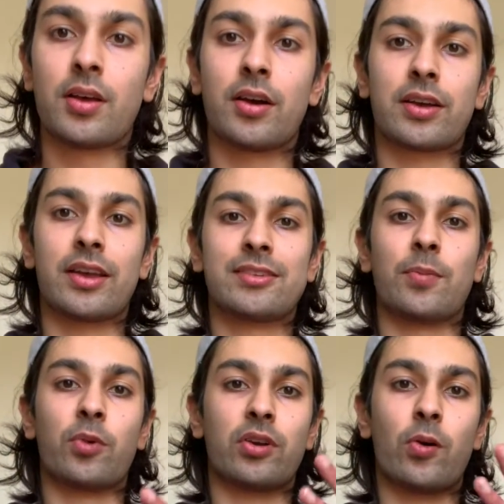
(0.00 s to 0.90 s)
Okay, so I'm
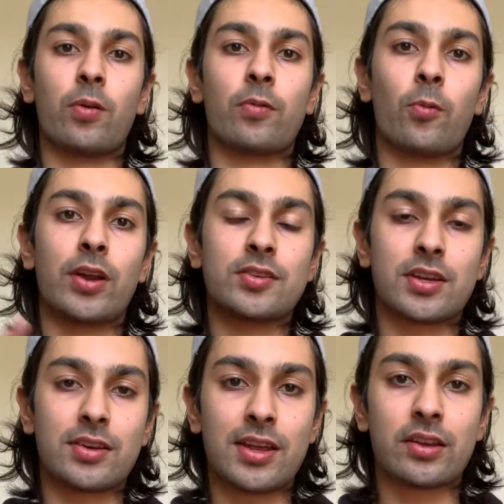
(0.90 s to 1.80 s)
going to go over 1
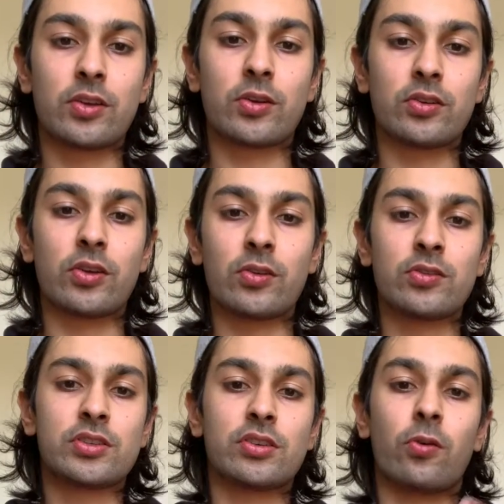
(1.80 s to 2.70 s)
technique you could
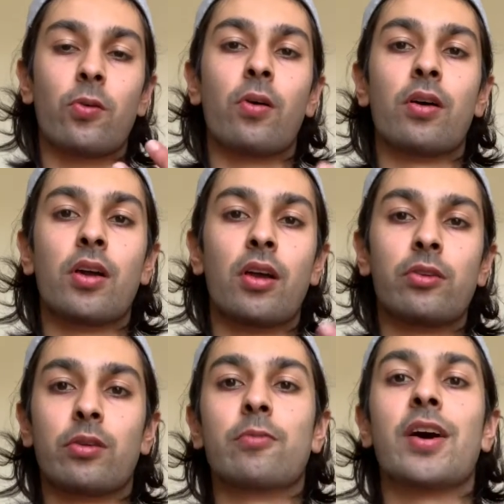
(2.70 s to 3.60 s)
use, or
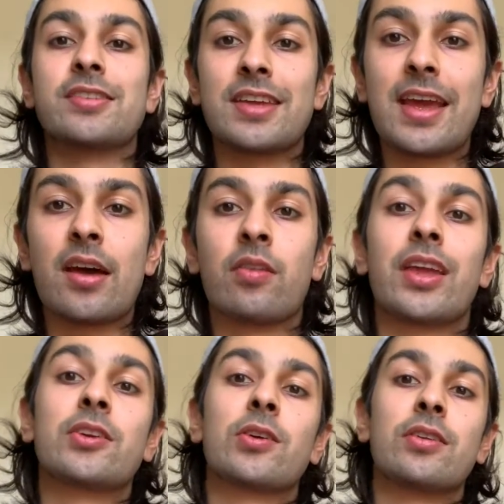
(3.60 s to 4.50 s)
sort of idea that
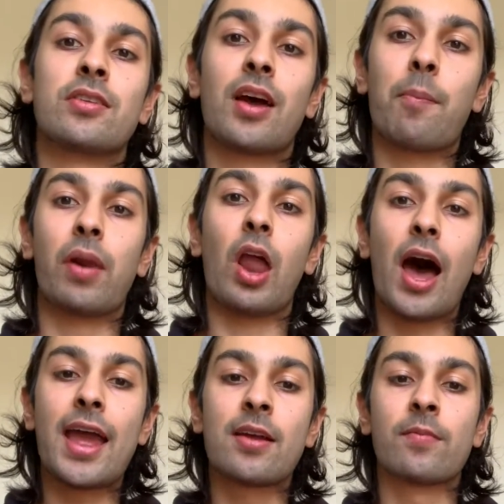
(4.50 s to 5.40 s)
you can
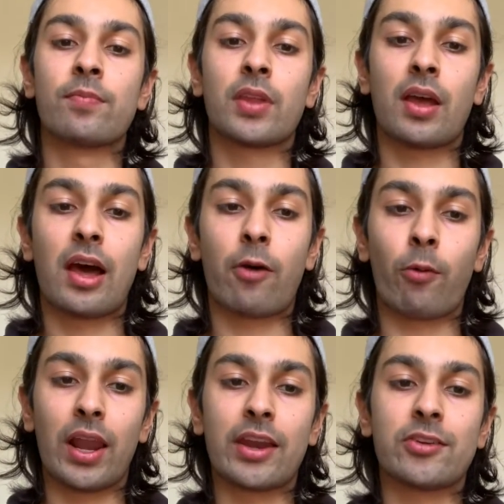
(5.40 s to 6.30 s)
apply
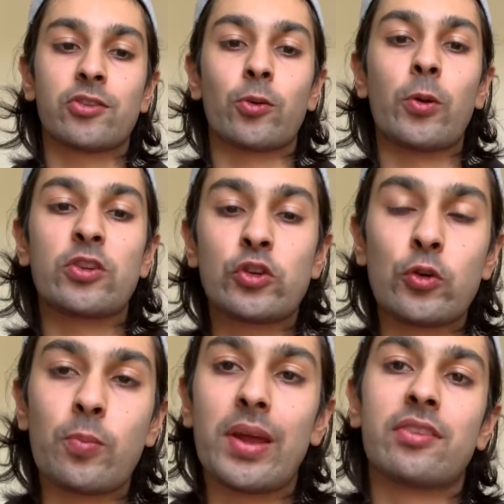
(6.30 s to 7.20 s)
related to
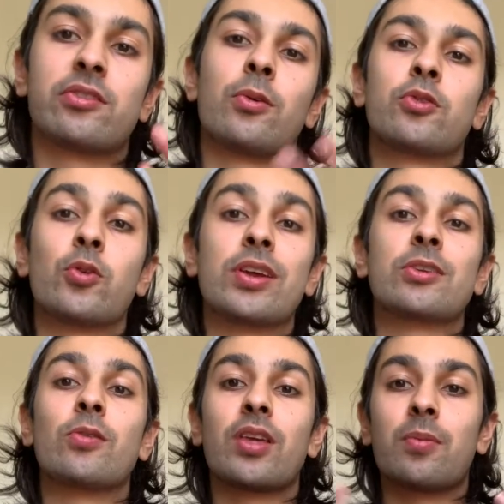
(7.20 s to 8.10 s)
attunement, so tuning to
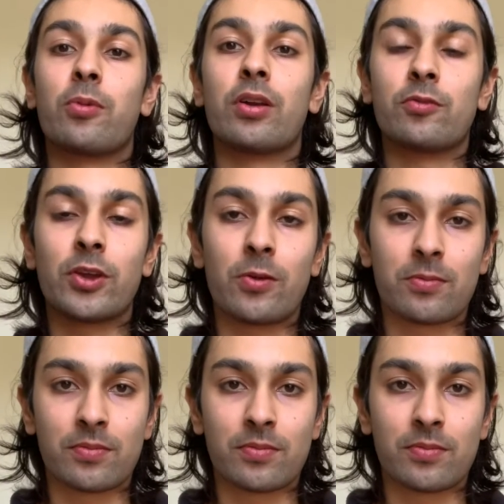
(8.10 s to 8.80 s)
their point of view.